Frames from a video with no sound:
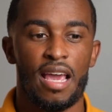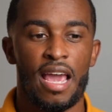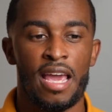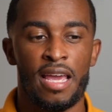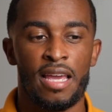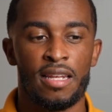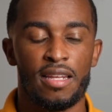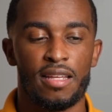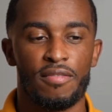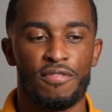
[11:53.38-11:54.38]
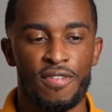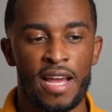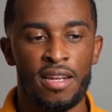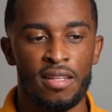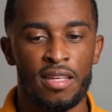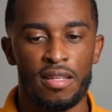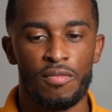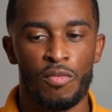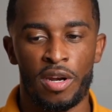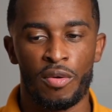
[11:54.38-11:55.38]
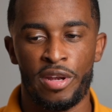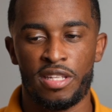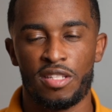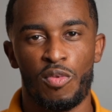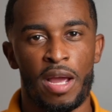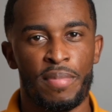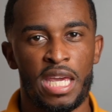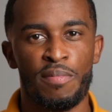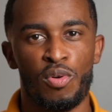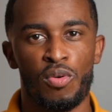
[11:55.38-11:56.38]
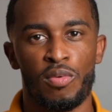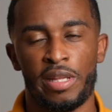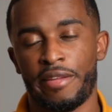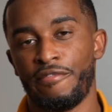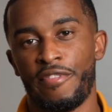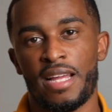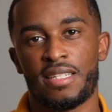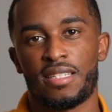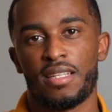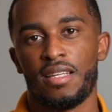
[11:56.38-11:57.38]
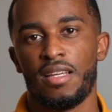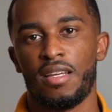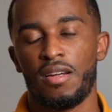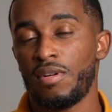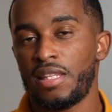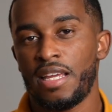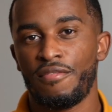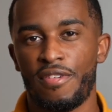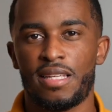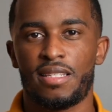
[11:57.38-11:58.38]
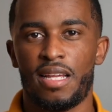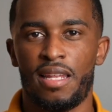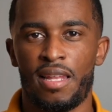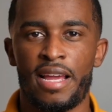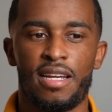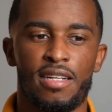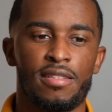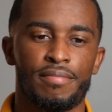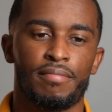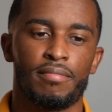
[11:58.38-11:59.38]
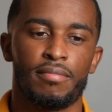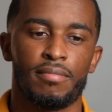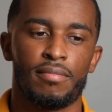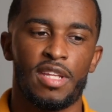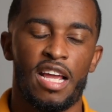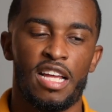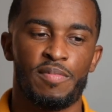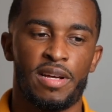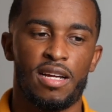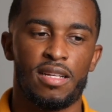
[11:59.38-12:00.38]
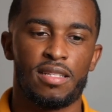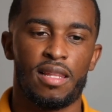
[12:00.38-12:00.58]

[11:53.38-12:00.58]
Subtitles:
And finally, one of the reasons why people will invest what they invest in Leica is because